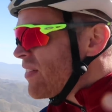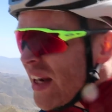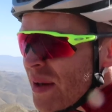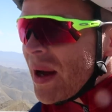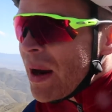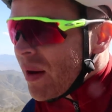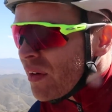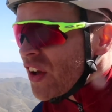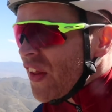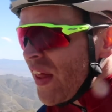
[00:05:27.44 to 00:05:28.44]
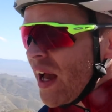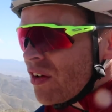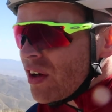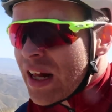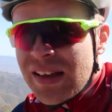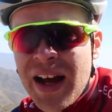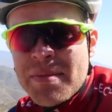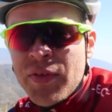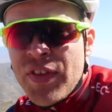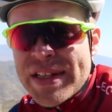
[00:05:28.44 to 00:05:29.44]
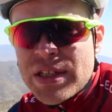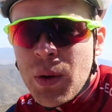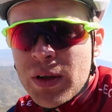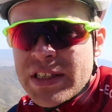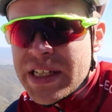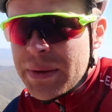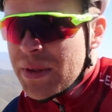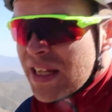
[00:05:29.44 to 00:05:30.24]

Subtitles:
think of anywhere where I've done that on a climb of this quality